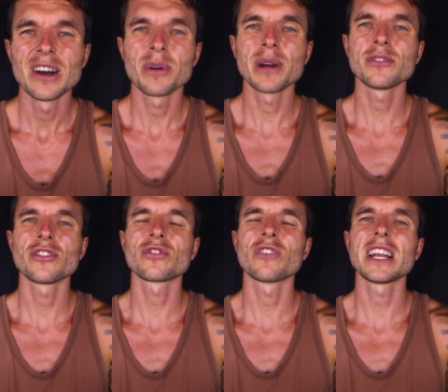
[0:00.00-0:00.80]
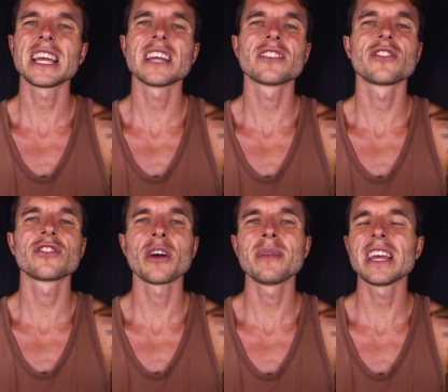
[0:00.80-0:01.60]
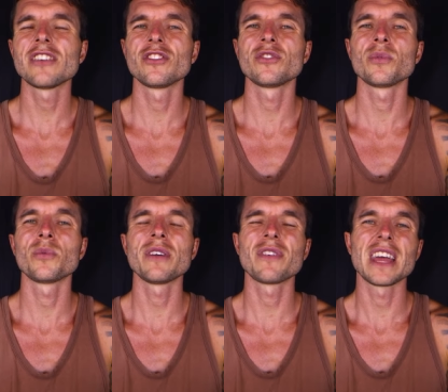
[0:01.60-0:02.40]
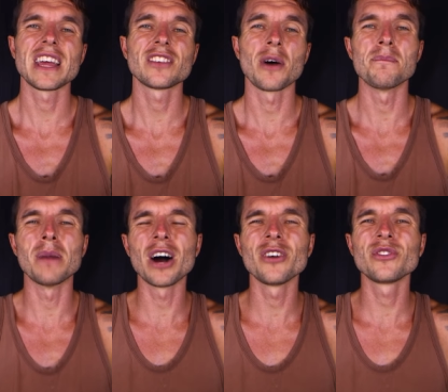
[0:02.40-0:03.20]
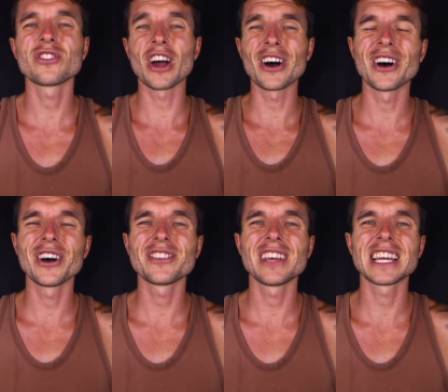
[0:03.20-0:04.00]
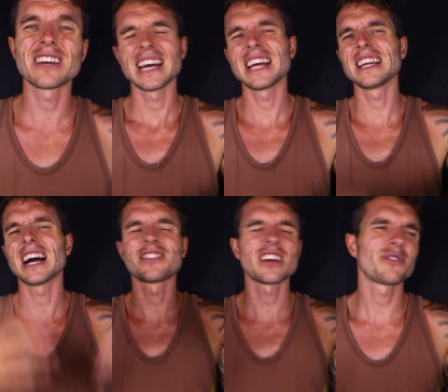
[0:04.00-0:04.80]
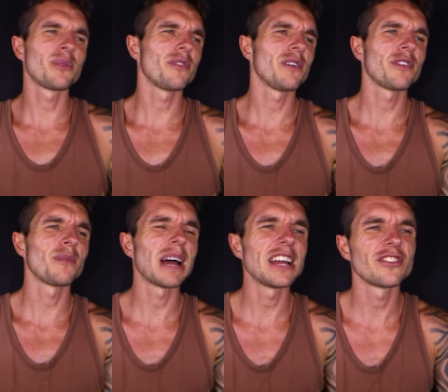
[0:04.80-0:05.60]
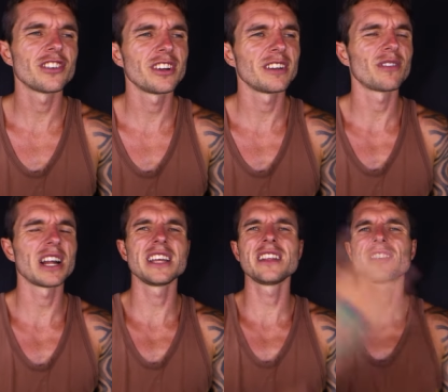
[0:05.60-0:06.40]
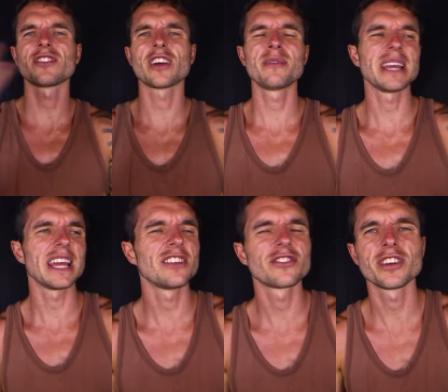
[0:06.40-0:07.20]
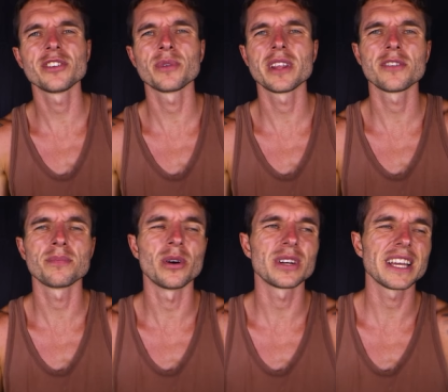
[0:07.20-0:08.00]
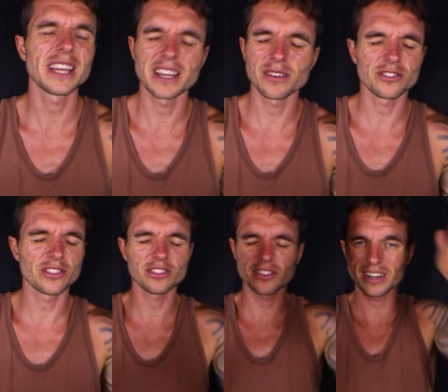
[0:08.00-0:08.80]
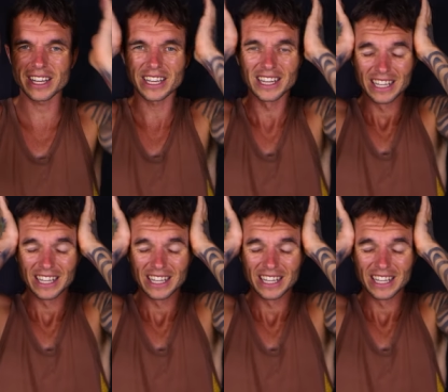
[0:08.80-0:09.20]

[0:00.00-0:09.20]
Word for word: where he was just running into so many issues with his bones hurting and suffering with inflammation and running into so many injuries with his body. It was just like,